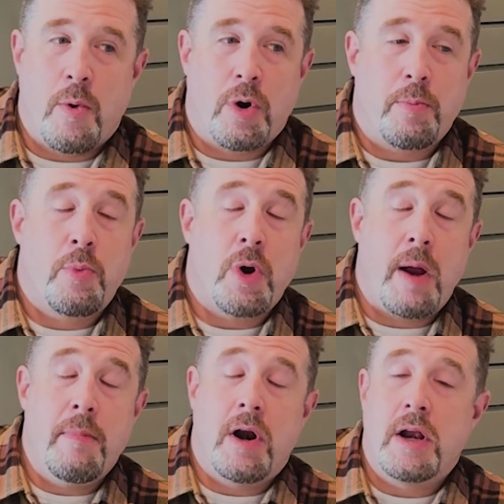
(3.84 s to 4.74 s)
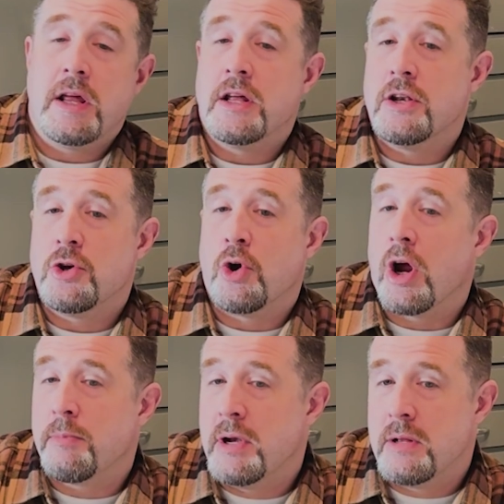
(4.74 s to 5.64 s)
I work primarily in
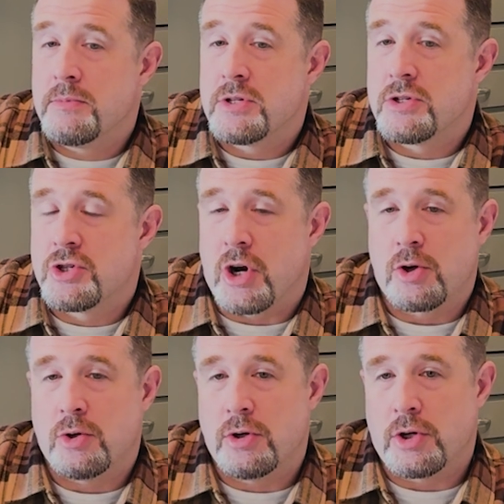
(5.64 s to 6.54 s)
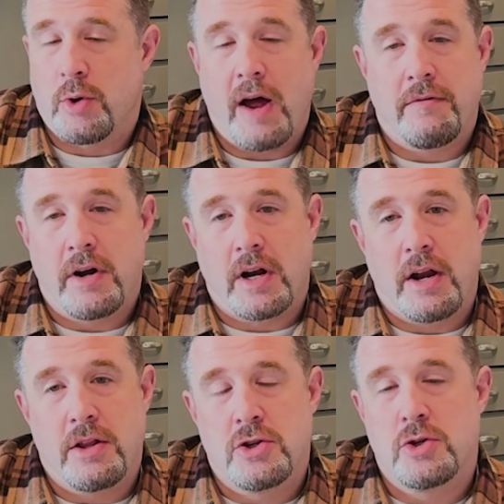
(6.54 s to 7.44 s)
drawing mediums. Charcoal and graphite are
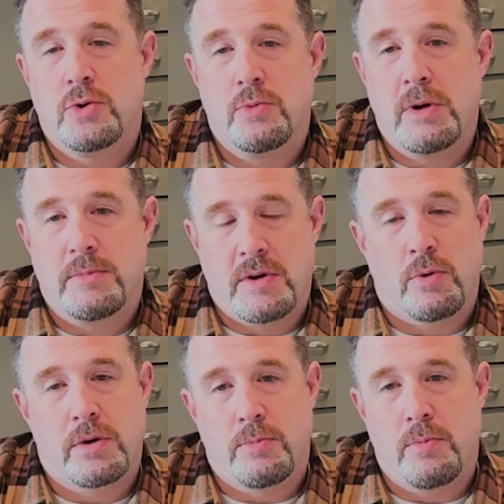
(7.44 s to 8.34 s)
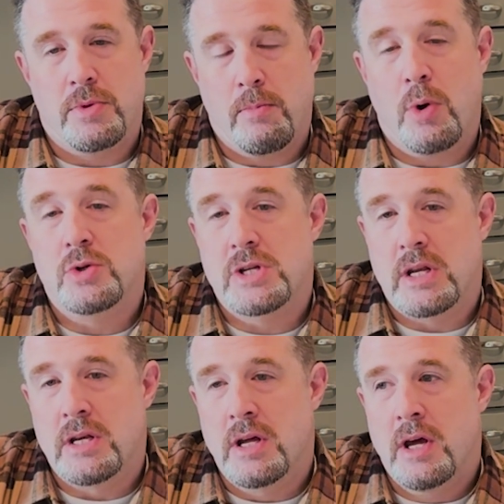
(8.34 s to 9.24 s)
kind of the two mediums I work the most
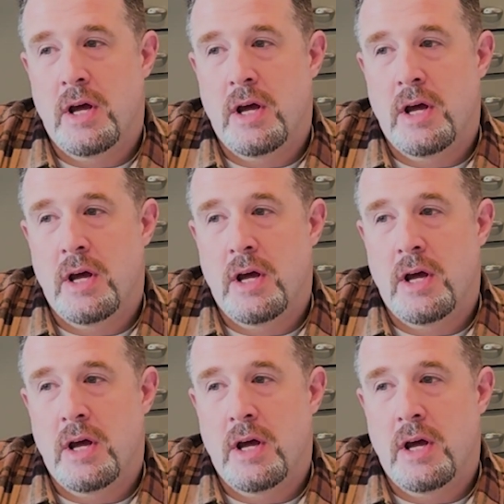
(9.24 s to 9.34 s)
in.